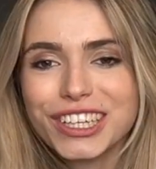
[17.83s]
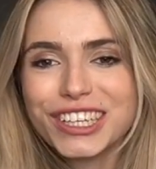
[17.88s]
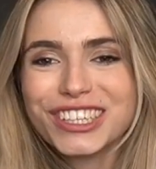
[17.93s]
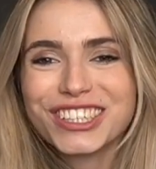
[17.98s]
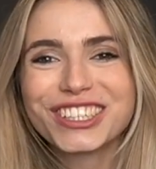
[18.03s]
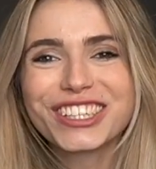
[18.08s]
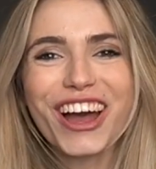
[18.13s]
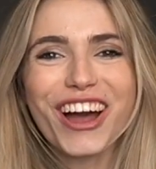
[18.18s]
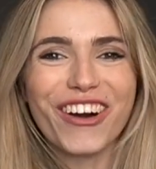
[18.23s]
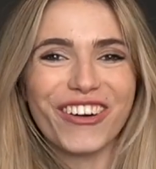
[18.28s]

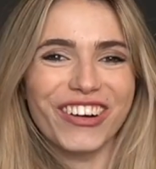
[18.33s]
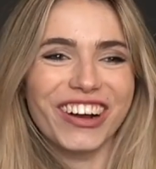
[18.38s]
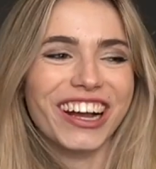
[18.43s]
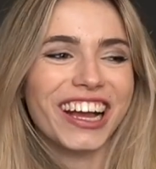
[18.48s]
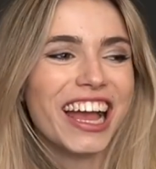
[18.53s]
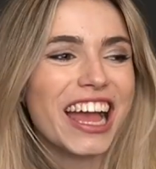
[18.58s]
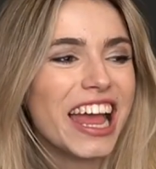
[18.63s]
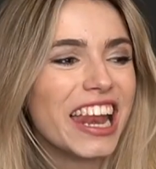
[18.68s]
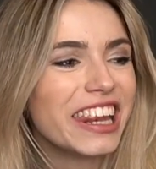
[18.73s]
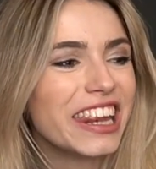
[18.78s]
So,
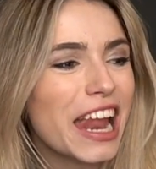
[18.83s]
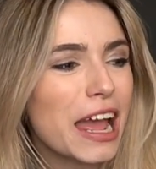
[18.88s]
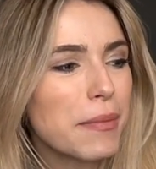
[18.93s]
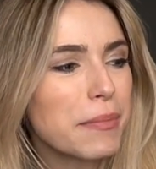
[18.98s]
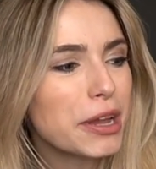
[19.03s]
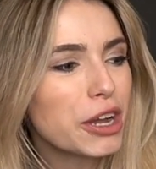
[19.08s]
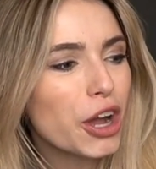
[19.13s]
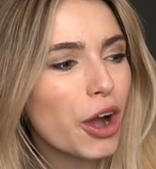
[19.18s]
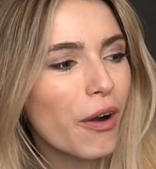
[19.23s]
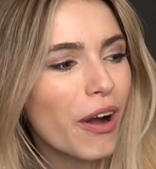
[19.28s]
let
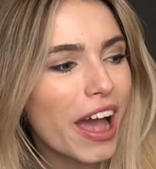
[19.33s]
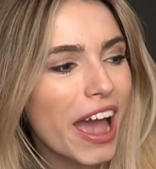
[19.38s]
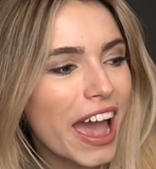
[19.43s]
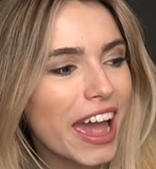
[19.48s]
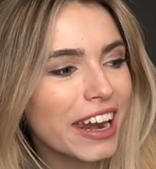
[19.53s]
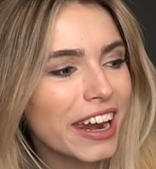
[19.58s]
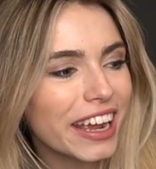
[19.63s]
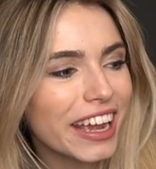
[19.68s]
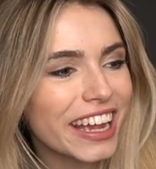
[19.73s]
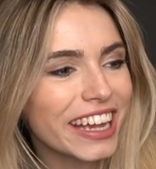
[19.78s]
me go
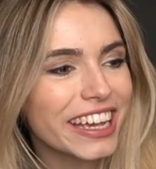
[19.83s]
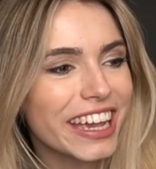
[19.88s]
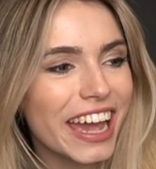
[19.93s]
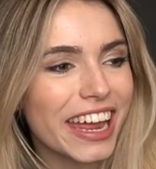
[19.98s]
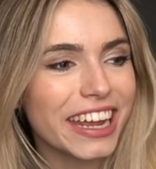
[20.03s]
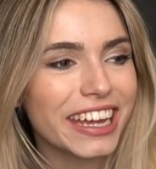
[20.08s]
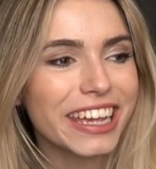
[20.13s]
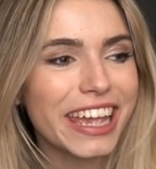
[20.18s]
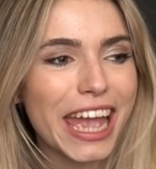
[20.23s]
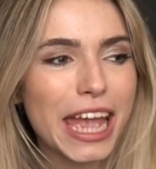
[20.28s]
ahead and get
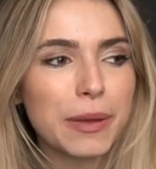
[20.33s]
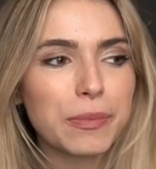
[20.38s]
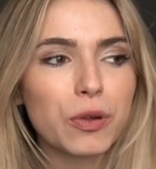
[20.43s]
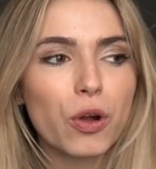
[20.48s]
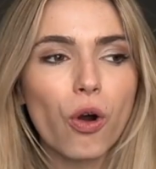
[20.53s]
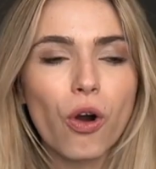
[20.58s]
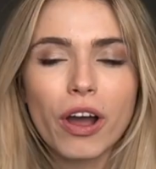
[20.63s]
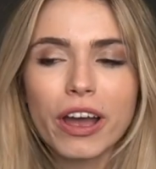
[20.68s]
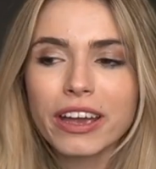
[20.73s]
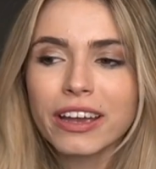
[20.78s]
a game
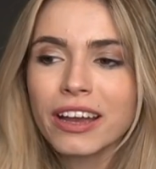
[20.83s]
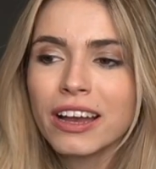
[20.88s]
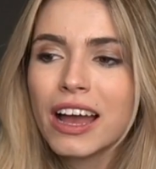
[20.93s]
going.